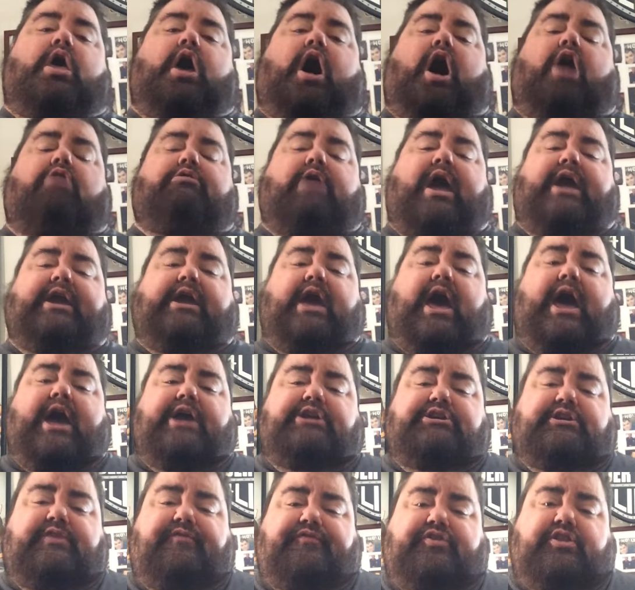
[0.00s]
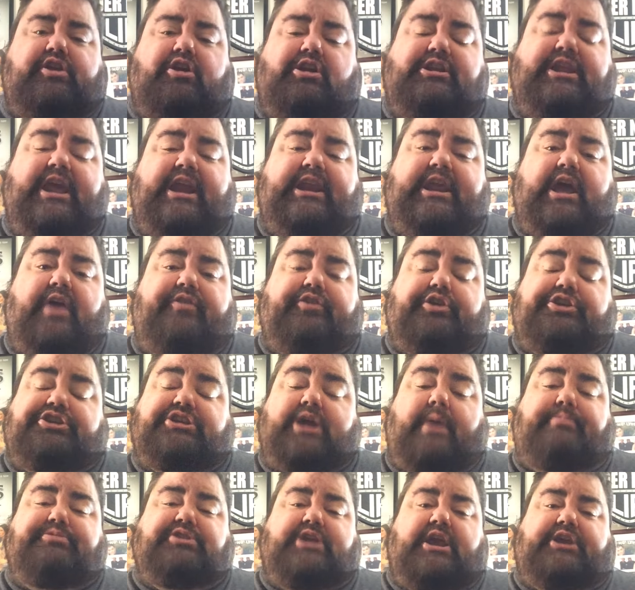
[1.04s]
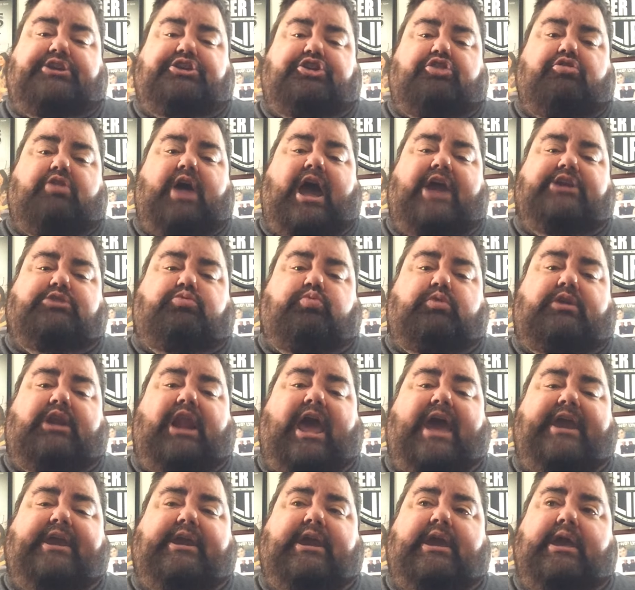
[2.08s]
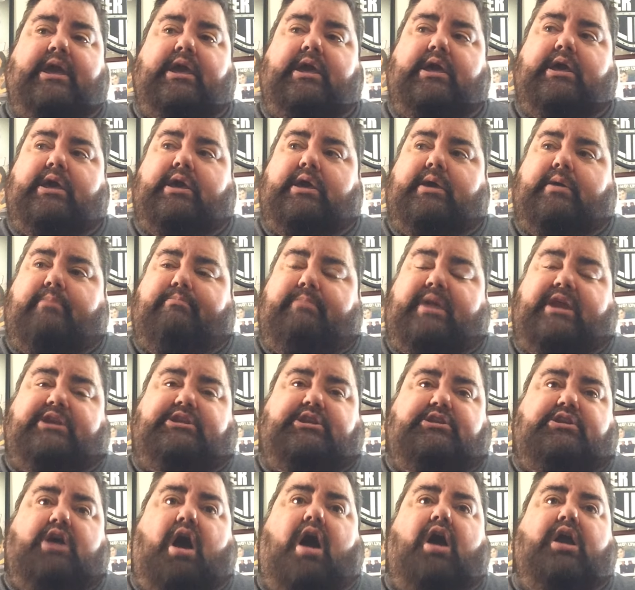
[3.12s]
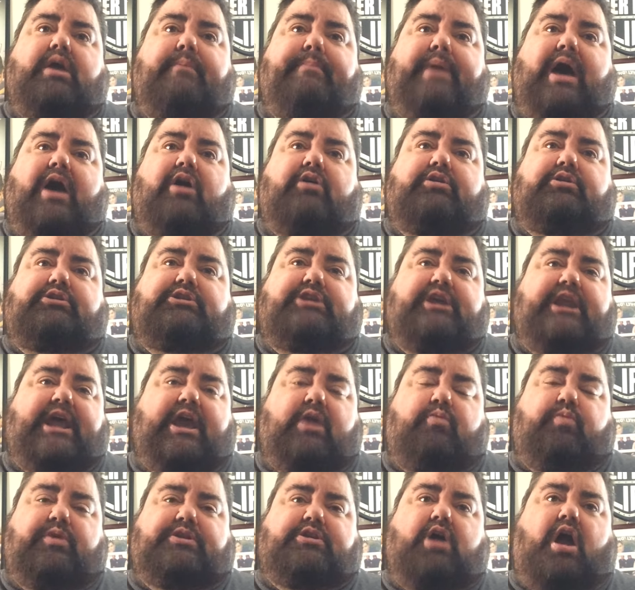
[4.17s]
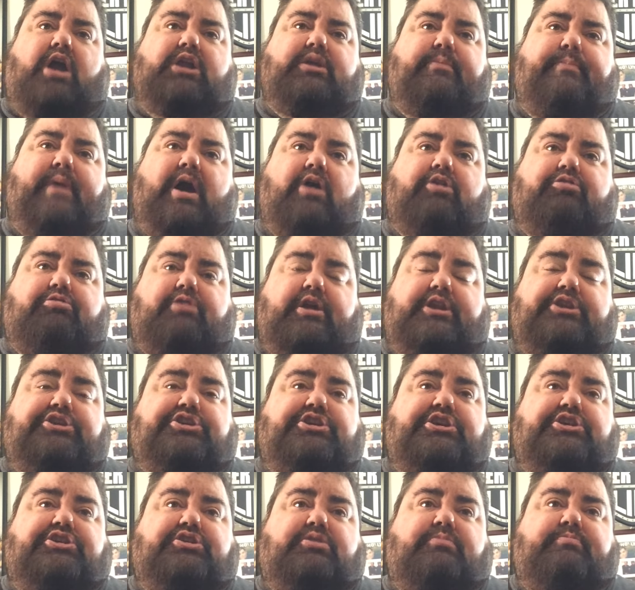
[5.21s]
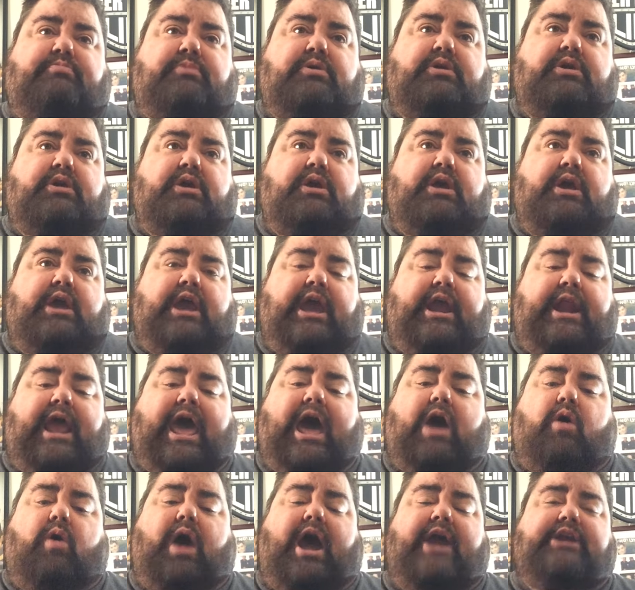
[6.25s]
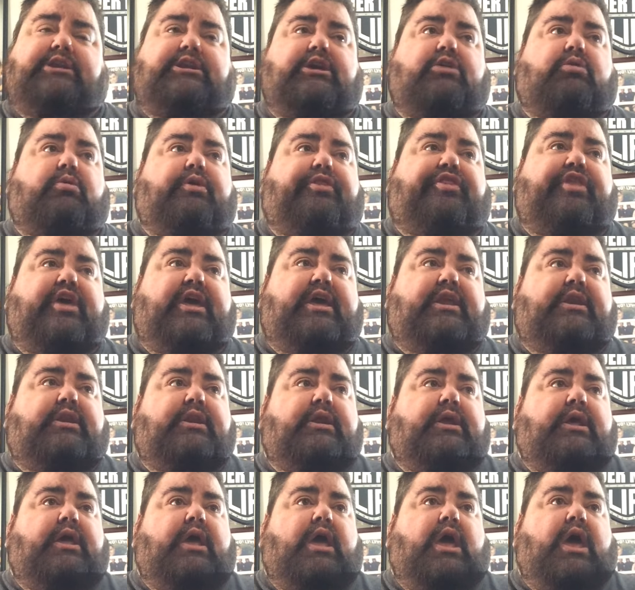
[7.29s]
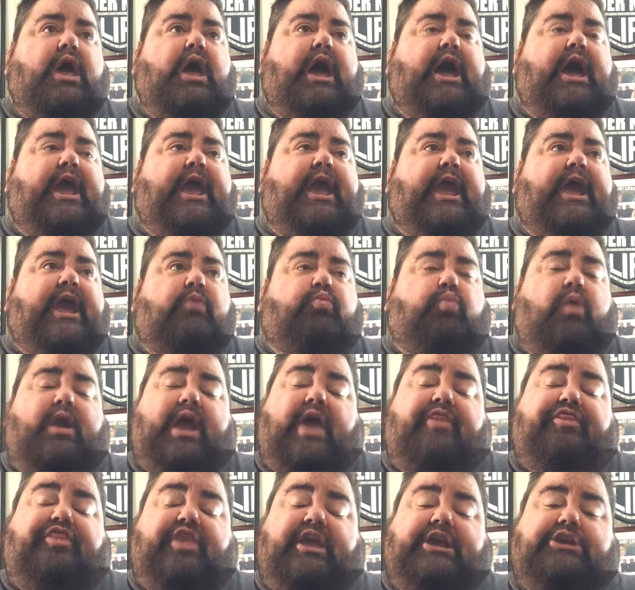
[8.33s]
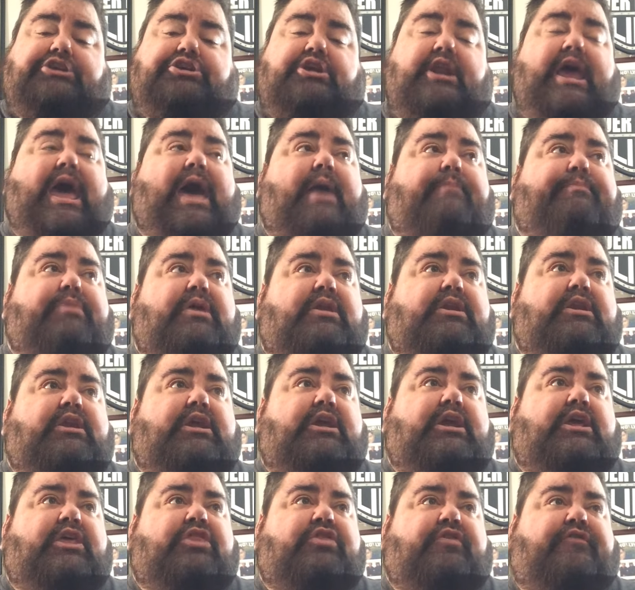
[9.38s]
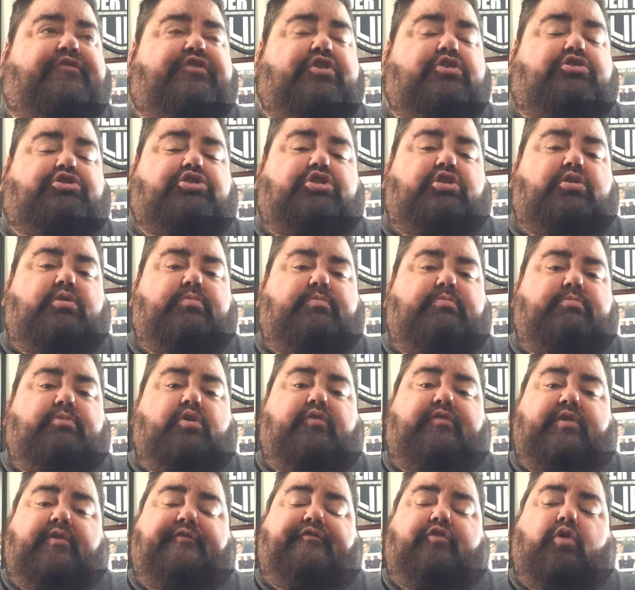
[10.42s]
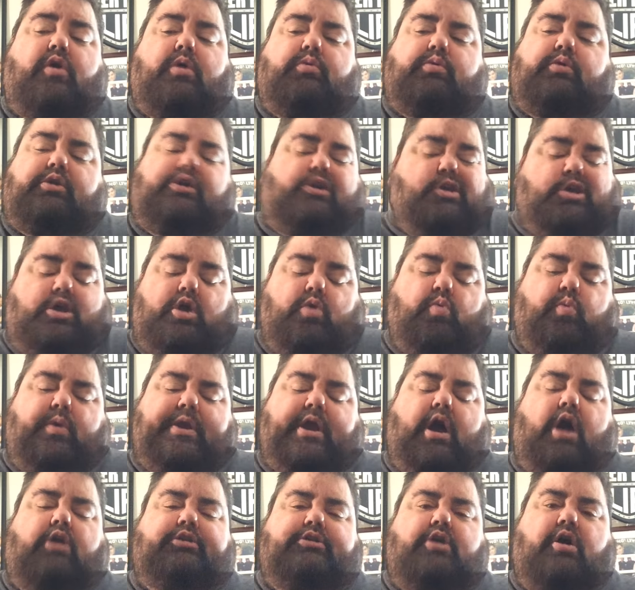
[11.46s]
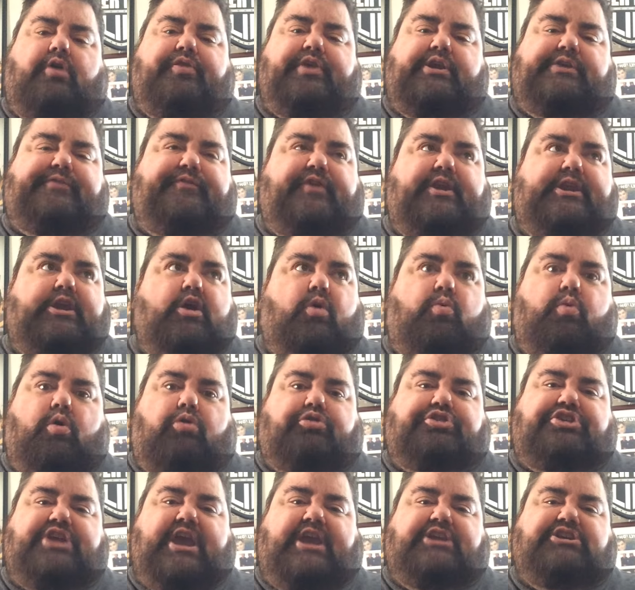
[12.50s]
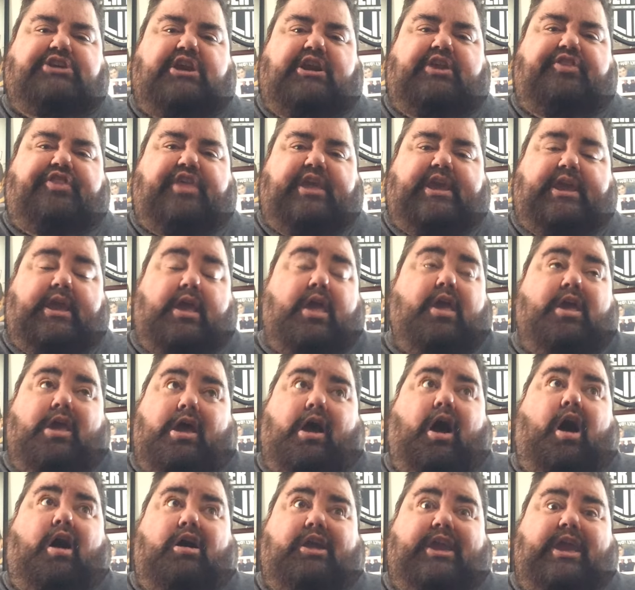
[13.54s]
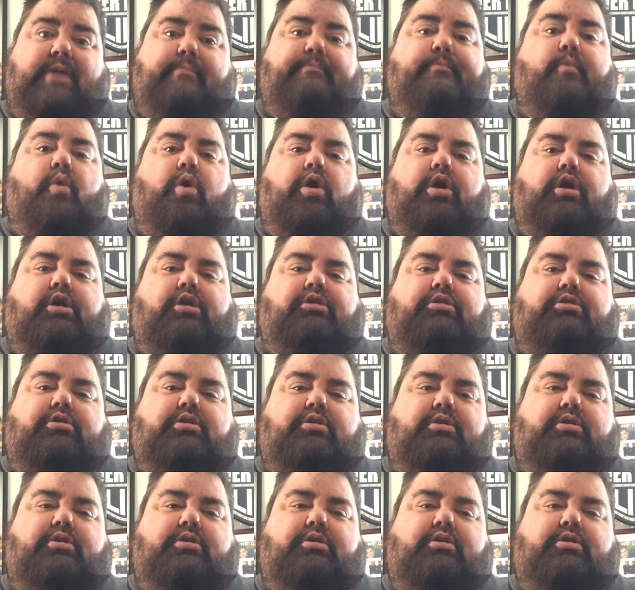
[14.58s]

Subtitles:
All right, guys. If there's any other subjects you guys would like me to talk about, today we talked about criticism and how I deal with it and what I think should happen in the future moving forward. We all know this video won't change anything. I'll get more